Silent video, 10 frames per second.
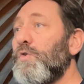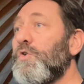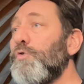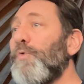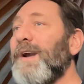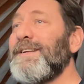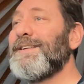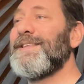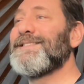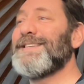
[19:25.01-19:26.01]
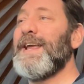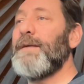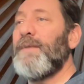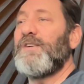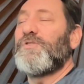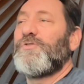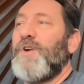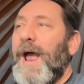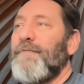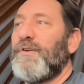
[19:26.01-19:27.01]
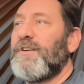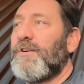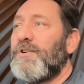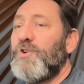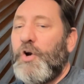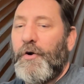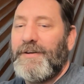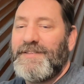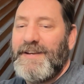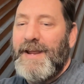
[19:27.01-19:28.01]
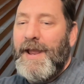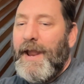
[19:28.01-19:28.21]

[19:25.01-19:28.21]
You run into the same issues you have with concurrency